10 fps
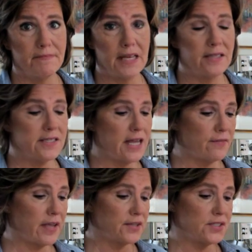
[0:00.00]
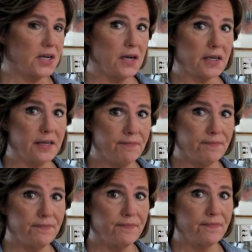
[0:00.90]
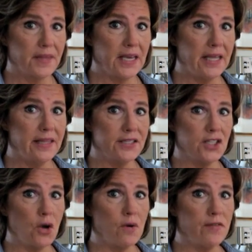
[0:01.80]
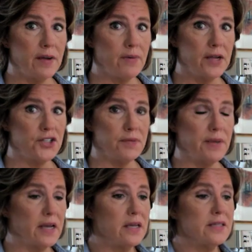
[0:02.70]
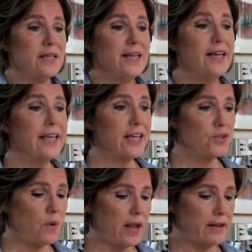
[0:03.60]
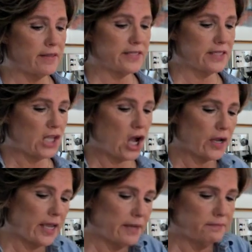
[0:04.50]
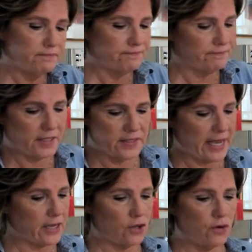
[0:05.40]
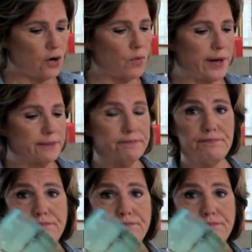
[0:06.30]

instead of getting stuck in this lower vibration, because guess what? This longing is getting you nowhere.